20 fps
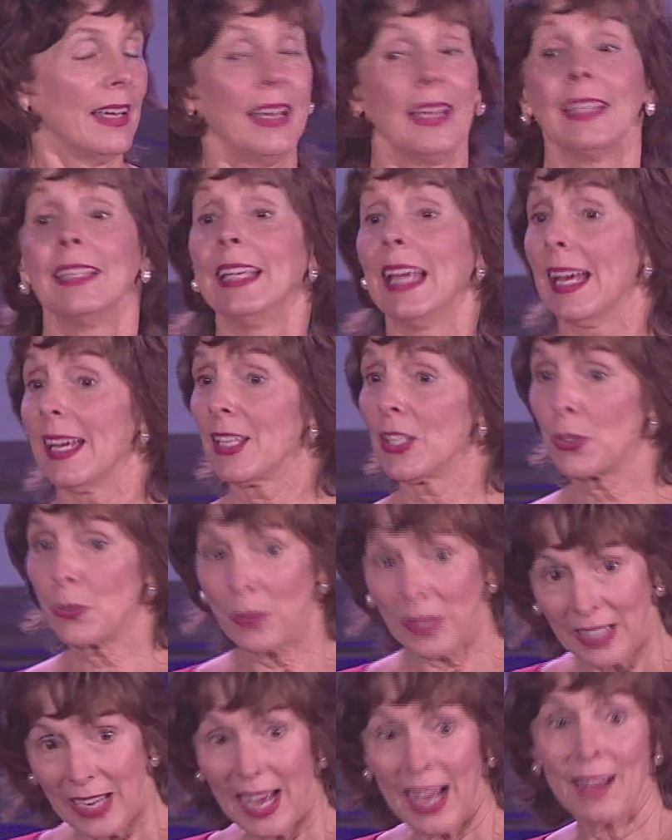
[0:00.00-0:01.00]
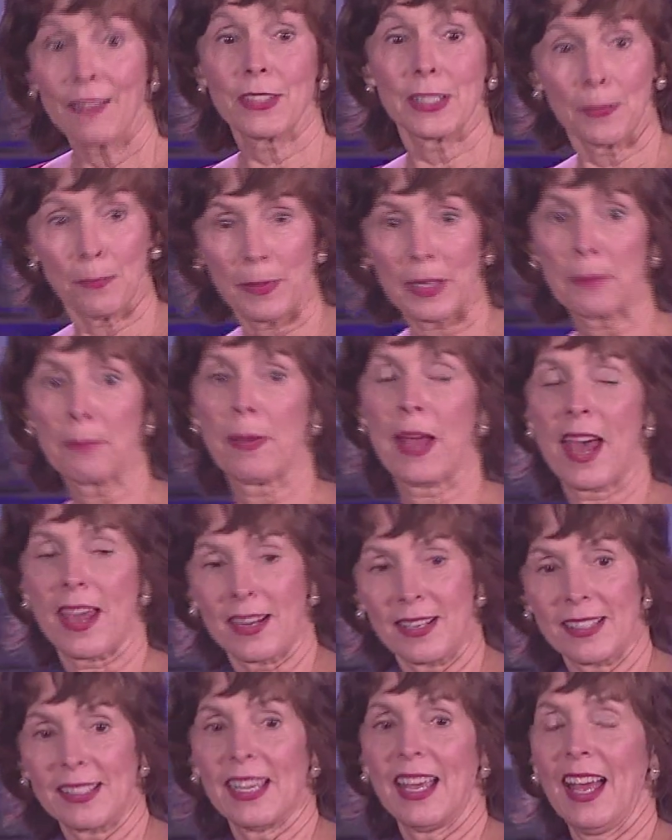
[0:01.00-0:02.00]
Yes, we have some big
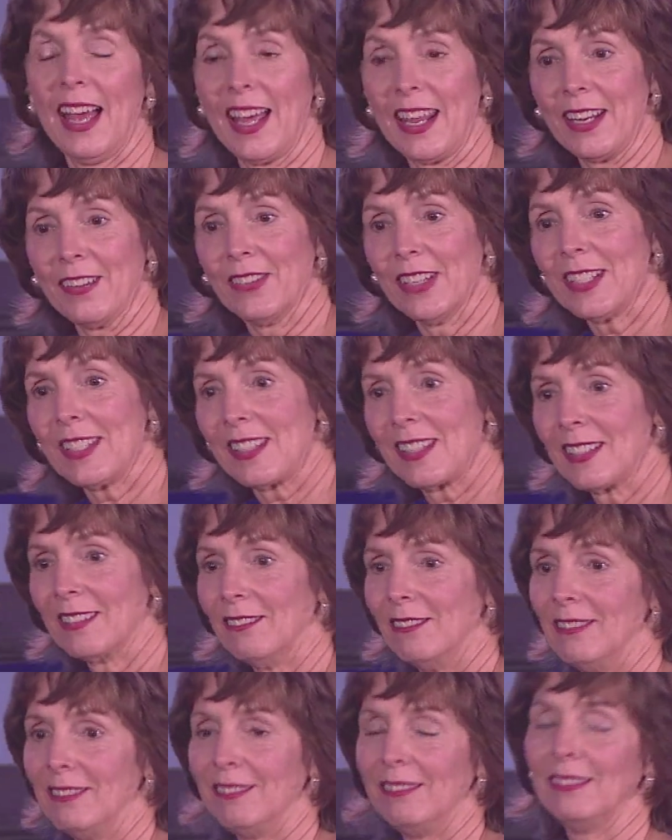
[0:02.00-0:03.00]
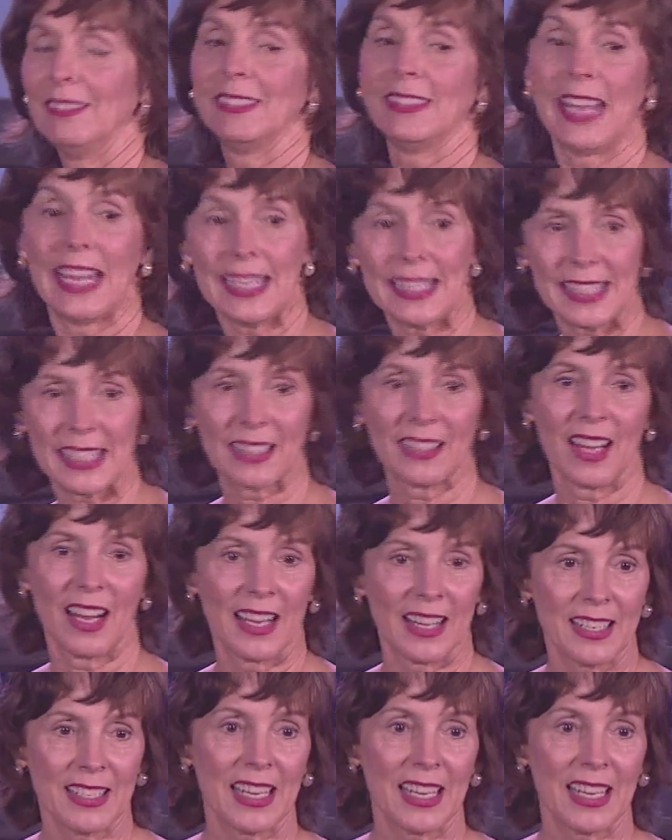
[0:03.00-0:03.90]
battles ahead of us. ACLI and